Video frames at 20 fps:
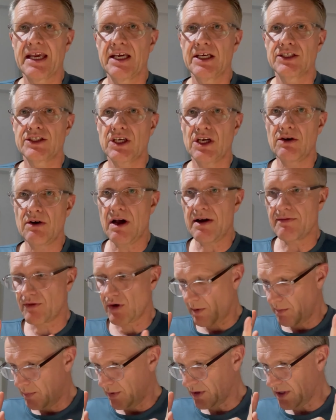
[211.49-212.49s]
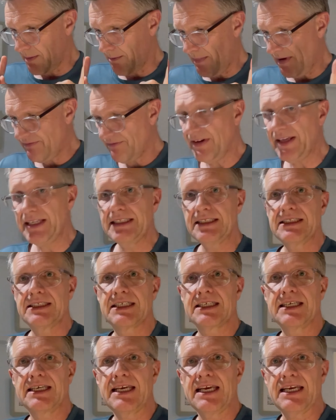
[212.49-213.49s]
So I've got to put the muffins
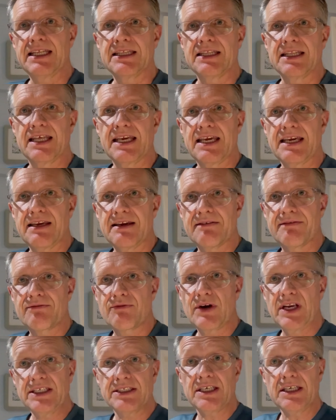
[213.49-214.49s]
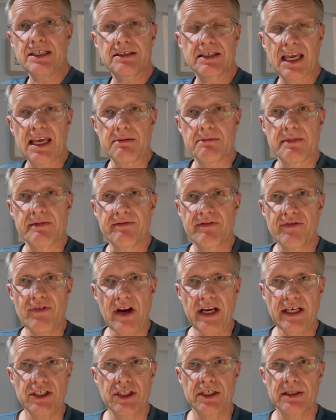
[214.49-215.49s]
in the freezer to keep them
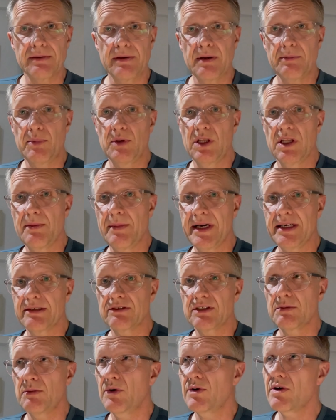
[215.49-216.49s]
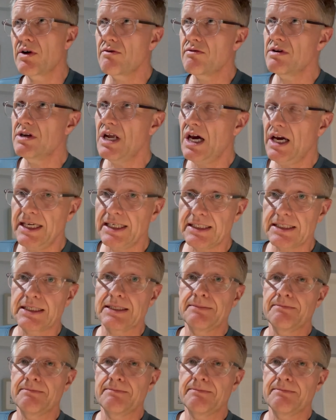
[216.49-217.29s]
fresh. I'll pull them out tomorrow night.